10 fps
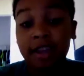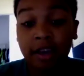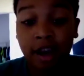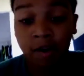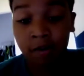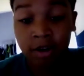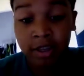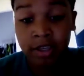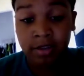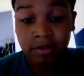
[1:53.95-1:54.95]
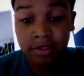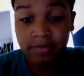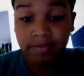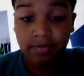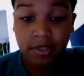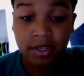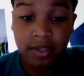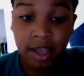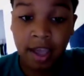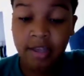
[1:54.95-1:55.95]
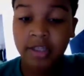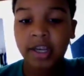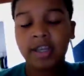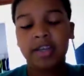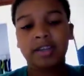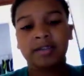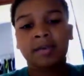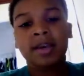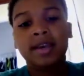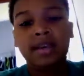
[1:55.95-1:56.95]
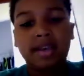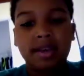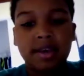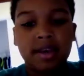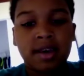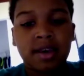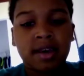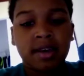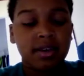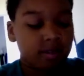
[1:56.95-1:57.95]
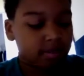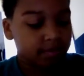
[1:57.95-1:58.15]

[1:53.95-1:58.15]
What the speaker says: Kyle Orton can do it, not Chad Henne. And